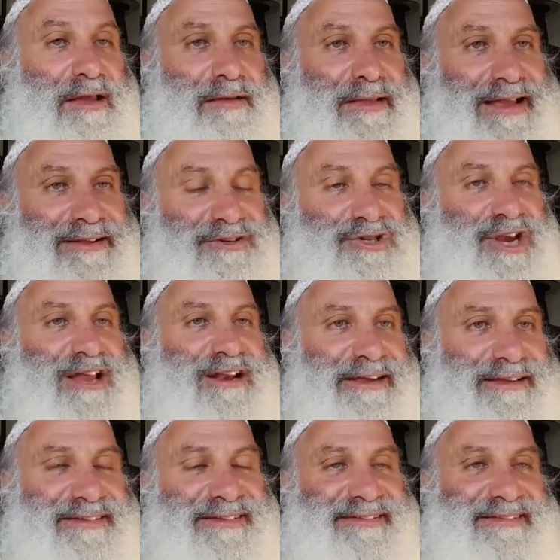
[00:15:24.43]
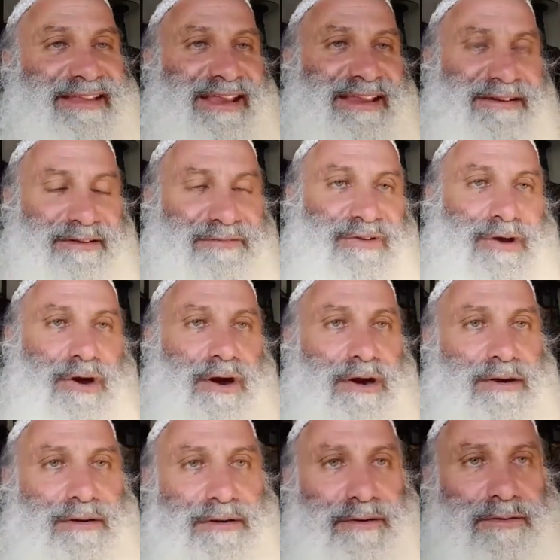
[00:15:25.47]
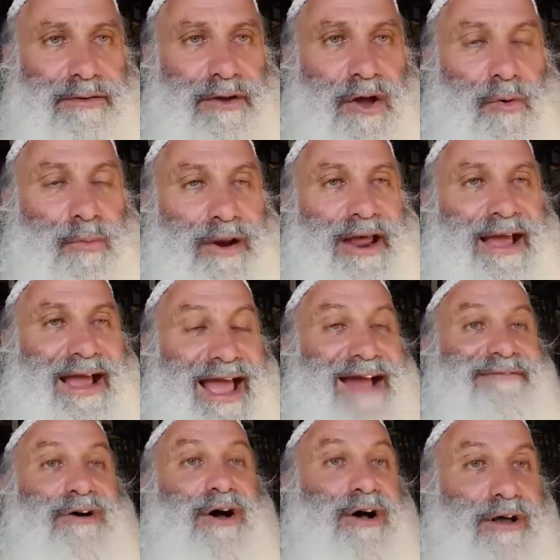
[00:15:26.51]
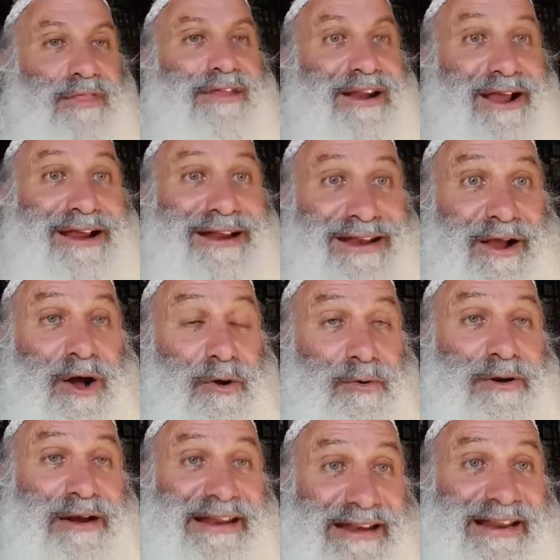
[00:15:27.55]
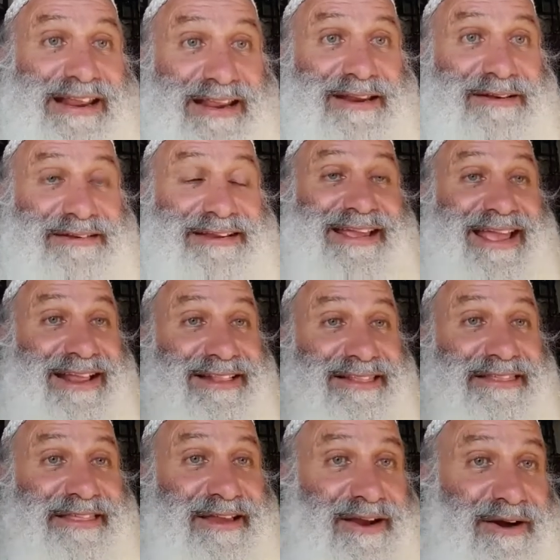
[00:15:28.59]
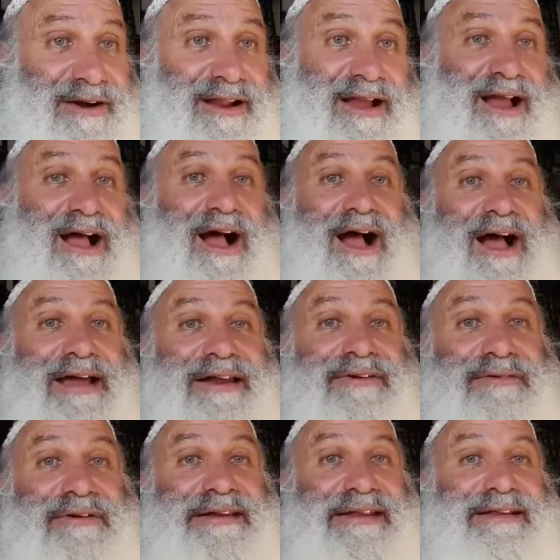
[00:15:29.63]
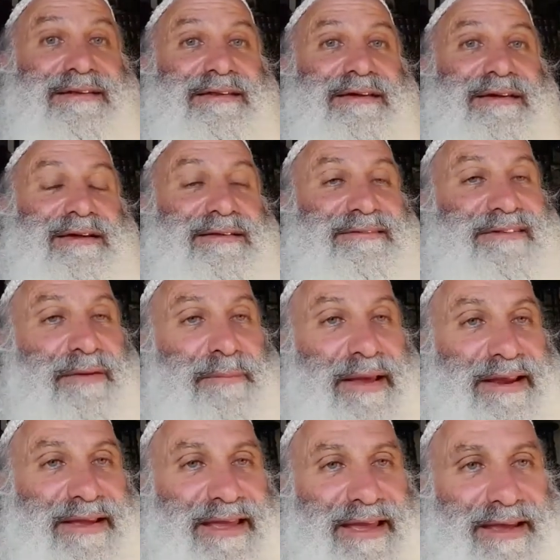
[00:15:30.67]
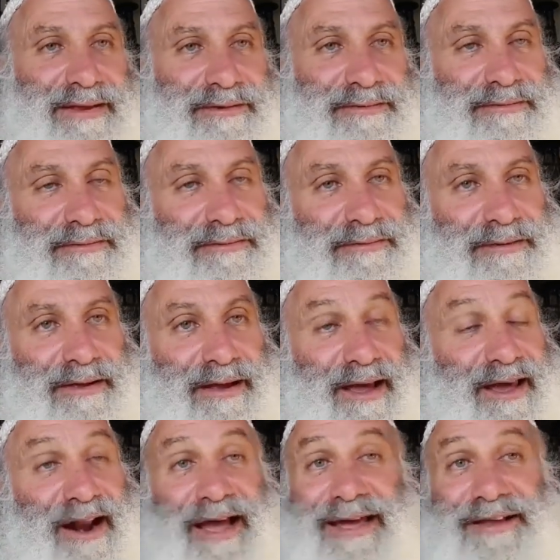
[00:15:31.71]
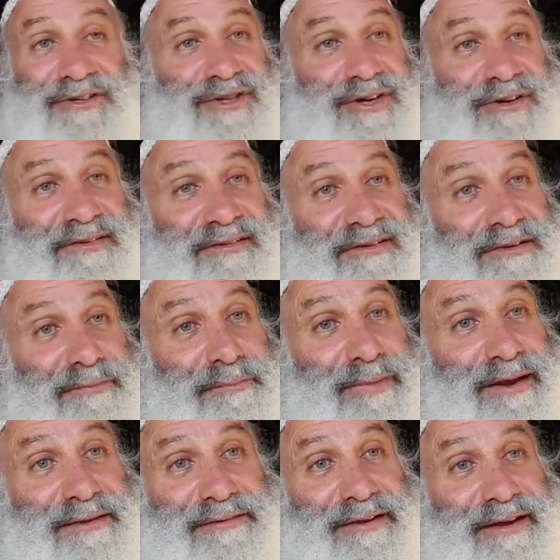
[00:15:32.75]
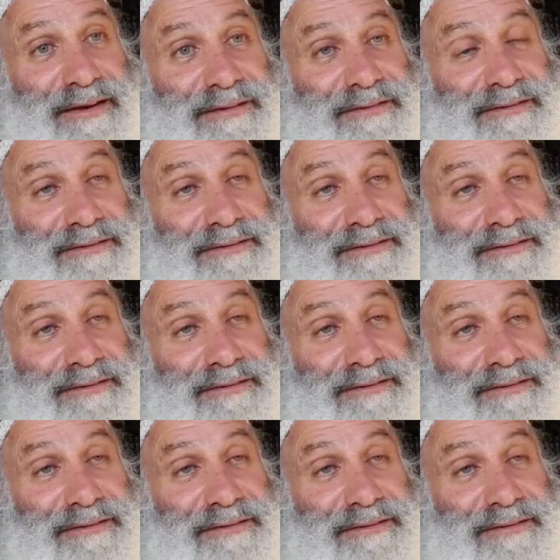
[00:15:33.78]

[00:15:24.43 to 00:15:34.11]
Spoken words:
angelic state of the garden, when I have all that I already need to get there, I don't need to medicate, and I can just meditate.